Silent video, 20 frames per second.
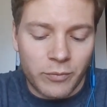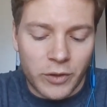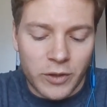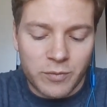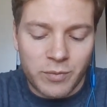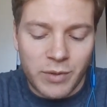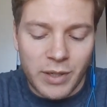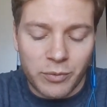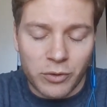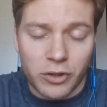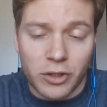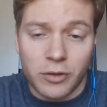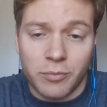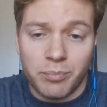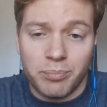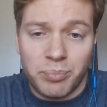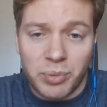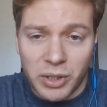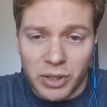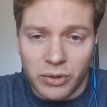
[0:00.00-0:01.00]
which people
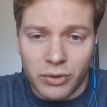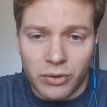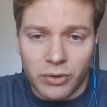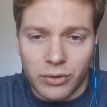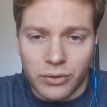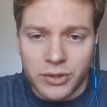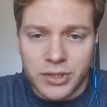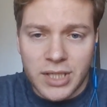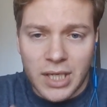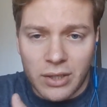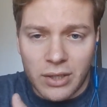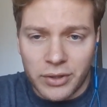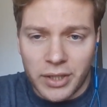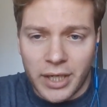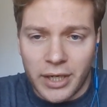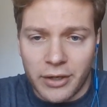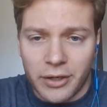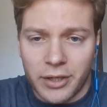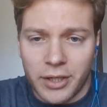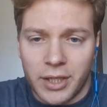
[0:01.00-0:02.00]
could build
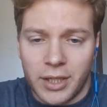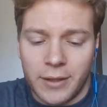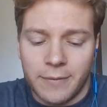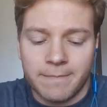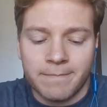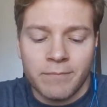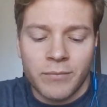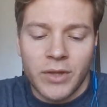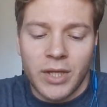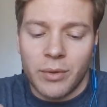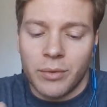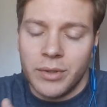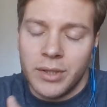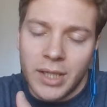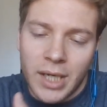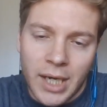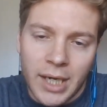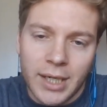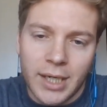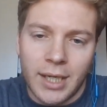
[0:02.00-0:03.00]
solidarity. They were
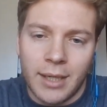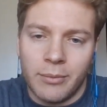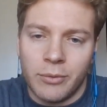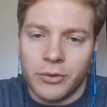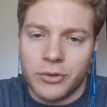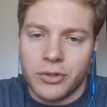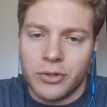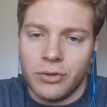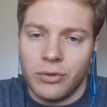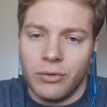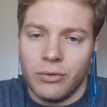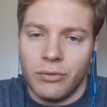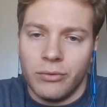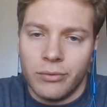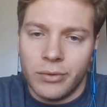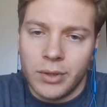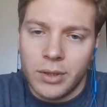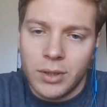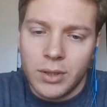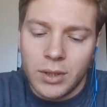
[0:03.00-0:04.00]
not able
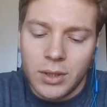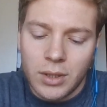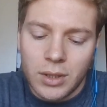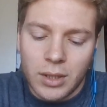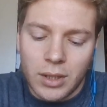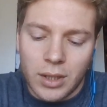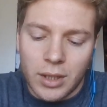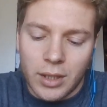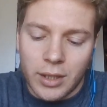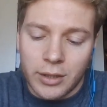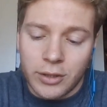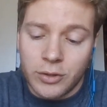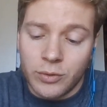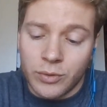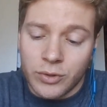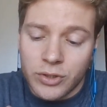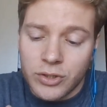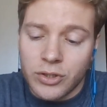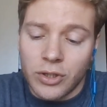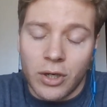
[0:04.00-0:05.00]
to
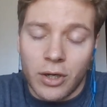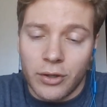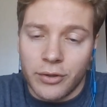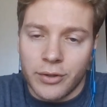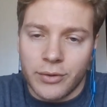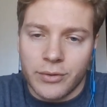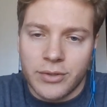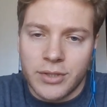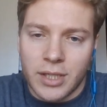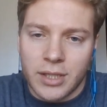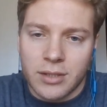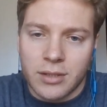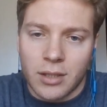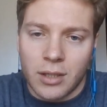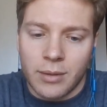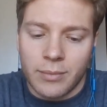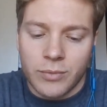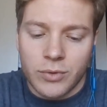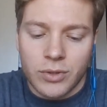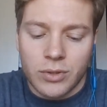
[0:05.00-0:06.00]
install those
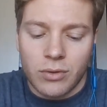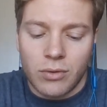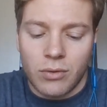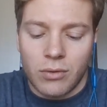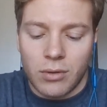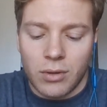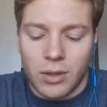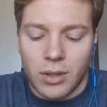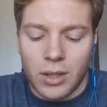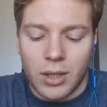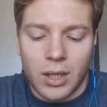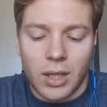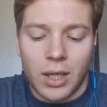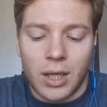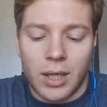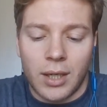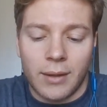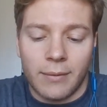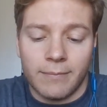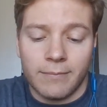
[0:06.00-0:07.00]
systems or
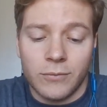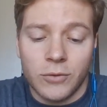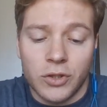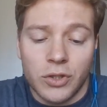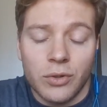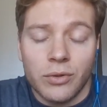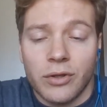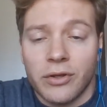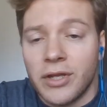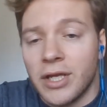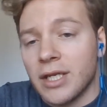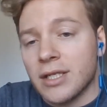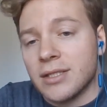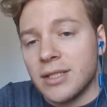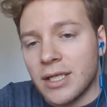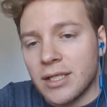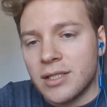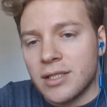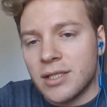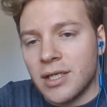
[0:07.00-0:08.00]
do the things
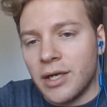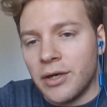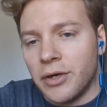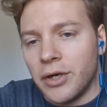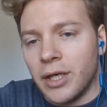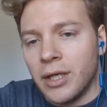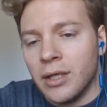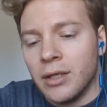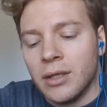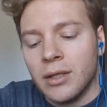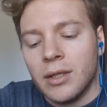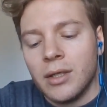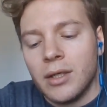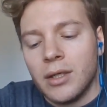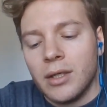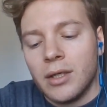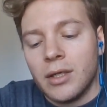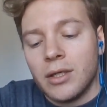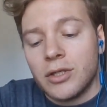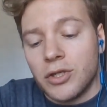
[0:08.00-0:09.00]
necessary
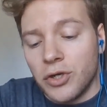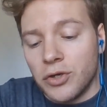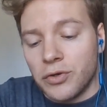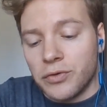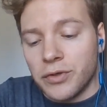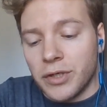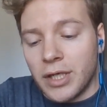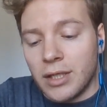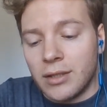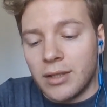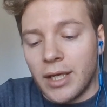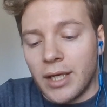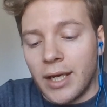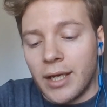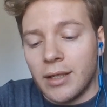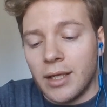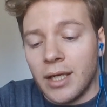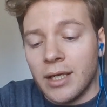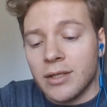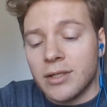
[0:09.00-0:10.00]
to create
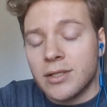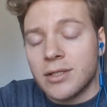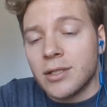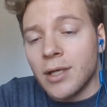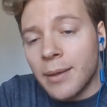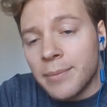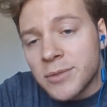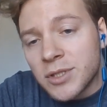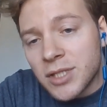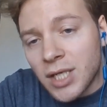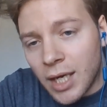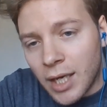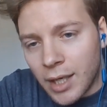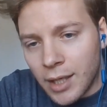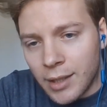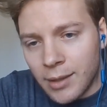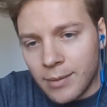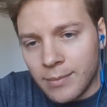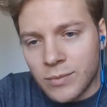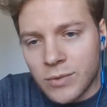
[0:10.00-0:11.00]
that. And
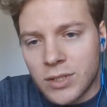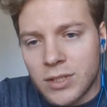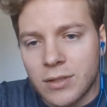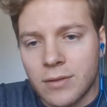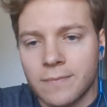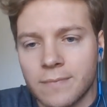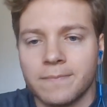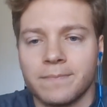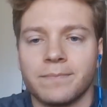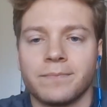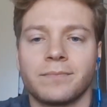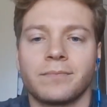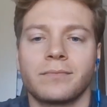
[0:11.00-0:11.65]
sometimes